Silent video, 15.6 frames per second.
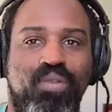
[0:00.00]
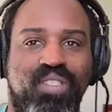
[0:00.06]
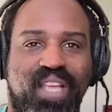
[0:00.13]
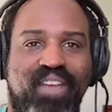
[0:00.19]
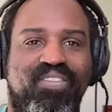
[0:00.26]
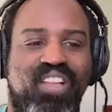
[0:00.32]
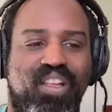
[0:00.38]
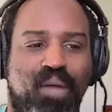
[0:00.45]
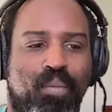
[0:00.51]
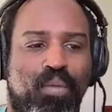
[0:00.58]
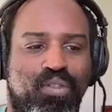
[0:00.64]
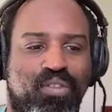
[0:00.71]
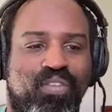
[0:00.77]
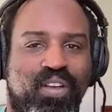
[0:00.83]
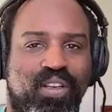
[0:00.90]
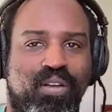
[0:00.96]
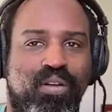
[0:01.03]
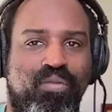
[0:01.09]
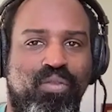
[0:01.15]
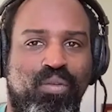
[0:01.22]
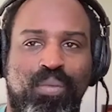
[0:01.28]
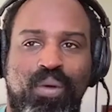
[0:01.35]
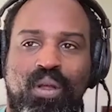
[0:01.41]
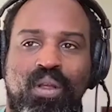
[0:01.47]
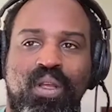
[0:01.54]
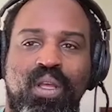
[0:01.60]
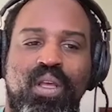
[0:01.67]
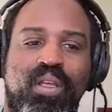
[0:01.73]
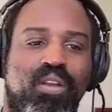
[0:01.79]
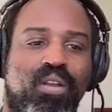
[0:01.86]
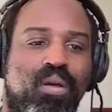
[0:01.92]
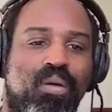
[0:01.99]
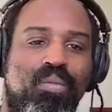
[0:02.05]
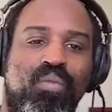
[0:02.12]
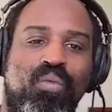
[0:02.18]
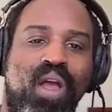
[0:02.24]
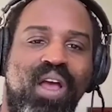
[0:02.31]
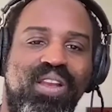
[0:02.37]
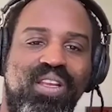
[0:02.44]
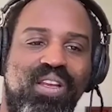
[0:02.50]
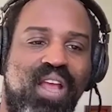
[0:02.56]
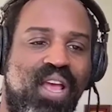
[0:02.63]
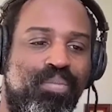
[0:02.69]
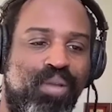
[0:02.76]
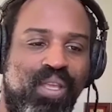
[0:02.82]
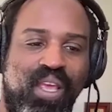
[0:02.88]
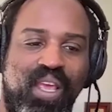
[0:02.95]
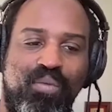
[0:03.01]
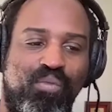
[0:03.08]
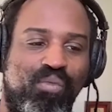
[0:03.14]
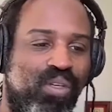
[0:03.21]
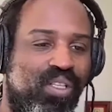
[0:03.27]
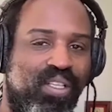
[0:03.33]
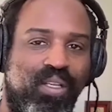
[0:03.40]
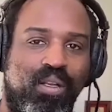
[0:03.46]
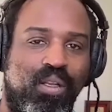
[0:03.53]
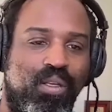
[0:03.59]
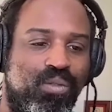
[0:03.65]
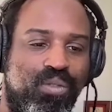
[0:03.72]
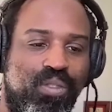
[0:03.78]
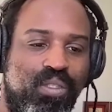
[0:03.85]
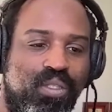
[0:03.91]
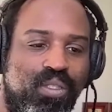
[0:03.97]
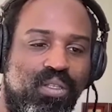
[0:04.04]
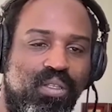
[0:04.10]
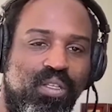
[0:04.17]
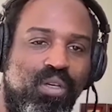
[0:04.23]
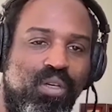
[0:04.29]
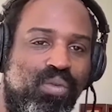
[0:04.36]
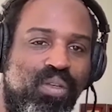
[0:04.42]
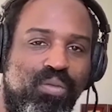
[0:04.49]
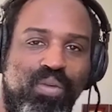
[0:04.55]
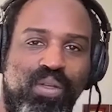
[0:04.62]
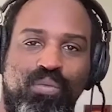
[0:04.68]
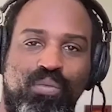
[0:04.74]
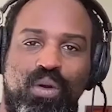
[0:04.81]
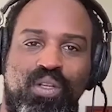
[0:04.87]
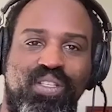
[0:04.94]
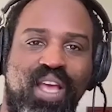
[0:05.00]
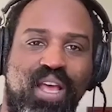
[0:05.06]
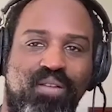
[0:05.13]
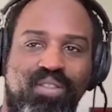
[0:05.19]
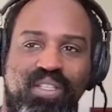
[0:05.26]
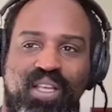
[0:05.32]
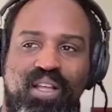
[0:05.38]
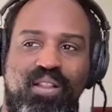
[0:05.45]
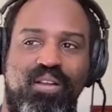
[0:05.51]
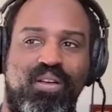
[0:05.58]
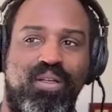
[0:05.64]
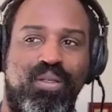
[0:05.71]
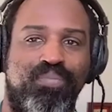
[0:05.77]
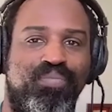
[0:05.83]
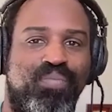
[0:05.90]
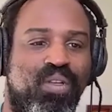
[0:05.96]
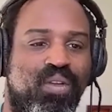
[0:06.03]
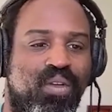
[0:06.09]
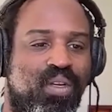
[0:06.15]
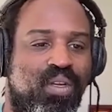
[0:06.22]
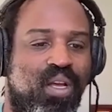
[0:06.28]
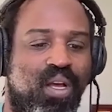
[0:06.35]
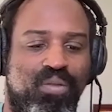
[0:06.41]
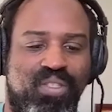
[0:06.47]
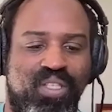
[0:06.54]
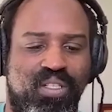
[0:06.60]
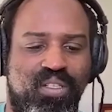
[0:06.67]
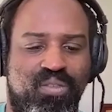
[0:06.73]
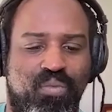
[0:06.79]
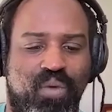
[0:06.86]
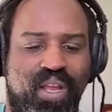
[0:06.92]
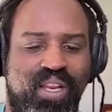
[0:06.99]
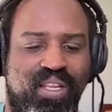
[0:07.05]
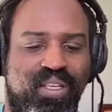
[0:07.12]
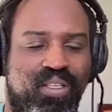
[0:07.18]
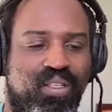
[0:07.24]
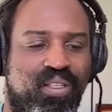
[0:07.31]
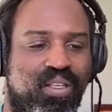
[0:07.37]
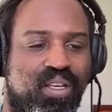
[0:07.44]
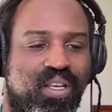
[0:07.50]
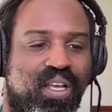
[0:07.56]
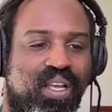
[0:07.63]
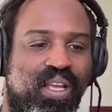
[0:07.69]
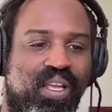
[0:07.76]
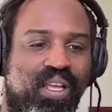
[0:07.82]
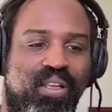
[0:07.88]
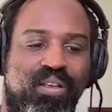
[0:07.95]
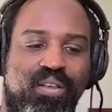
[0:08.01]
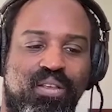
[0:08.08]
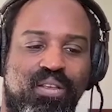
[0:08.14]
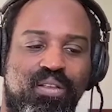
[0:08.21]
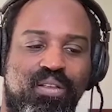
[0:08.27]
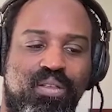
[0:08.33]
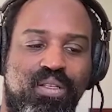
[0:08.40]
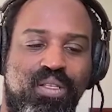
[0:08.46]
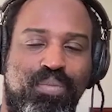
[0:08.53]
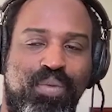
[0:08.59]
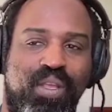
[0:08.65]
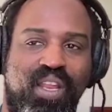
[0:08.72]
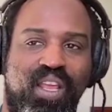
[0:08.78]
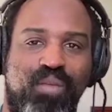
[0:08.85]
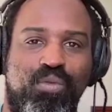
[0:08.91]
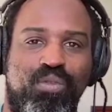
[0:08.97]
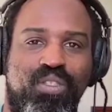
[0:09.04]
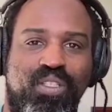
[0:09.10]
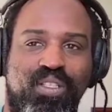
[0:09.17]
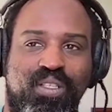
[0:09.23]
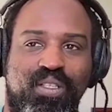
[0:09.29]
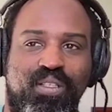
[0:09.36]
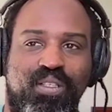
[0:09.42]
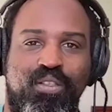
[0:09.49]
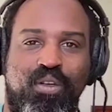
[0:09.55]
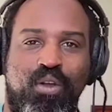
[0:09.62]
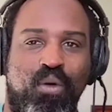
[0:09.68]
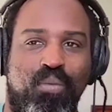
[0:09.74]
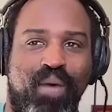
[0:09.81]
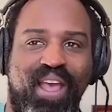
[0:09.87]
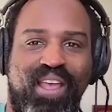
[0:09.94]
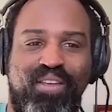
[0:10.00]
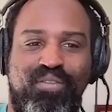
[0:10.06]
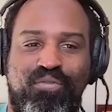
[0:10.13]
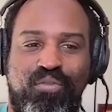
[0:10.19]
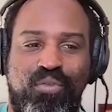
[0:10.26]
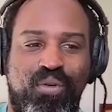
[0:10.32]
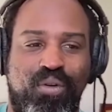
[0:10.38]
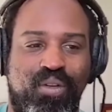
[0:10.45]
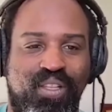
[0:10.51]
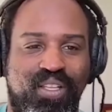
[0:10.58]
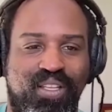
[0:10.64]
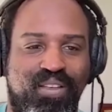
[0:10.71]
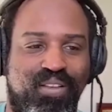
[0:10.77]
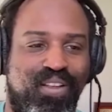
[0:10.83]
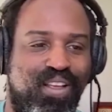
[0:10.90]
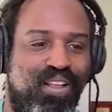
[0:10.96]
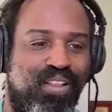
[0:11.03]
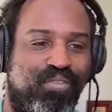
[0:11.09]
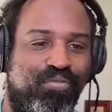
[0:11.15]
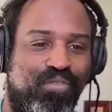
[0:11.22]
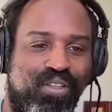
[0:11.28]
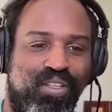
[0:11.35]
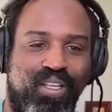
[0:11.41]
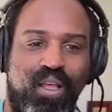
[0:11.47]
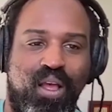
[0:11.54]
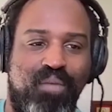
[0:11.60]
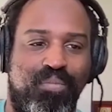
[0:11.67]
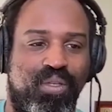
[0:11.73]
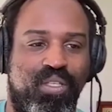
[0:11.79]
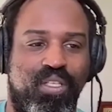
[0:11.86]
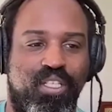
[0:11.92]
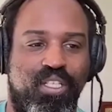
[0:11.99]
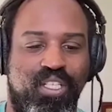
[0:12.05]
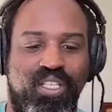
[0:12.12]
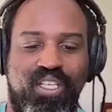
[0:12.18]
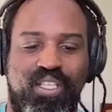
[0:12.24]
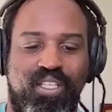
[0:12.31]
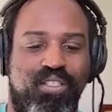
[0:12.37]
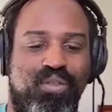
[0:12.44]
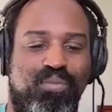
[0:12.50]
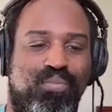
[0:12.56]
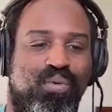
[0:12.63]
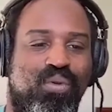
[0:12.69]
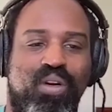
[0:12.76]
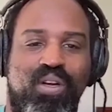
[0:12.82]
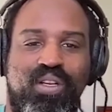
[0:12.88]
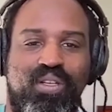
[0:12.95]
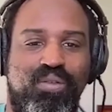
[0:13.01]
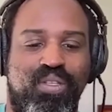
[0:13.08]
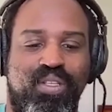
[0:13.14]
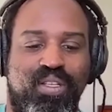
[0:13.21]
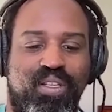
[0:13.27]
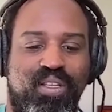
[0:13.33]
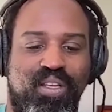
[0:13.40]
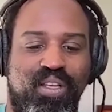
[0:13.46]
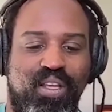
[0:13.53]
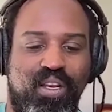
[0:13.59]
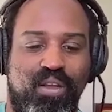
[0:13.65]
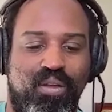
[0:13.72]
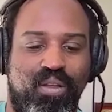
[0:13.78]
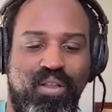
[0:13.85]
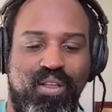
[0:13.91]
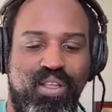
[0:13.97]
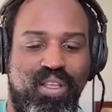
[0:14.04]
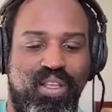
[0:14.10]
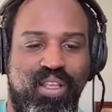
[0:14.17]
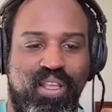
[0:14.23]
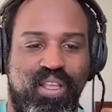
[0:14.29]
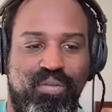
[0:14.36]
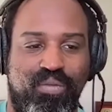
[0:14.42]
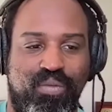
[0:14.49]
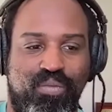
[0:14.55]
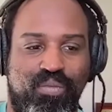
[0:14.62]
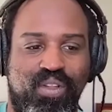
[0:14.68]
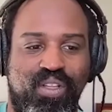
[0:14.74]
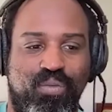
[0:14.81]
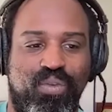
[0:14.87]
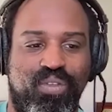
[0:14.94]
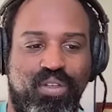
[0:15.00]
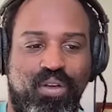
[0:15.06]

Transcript: was definitely my most fun year of football. You know, Ronnie and I became really close. You know, we worked out together. I was in his wedding, and just being able to go back and forth and the friendly competition and the support, it really was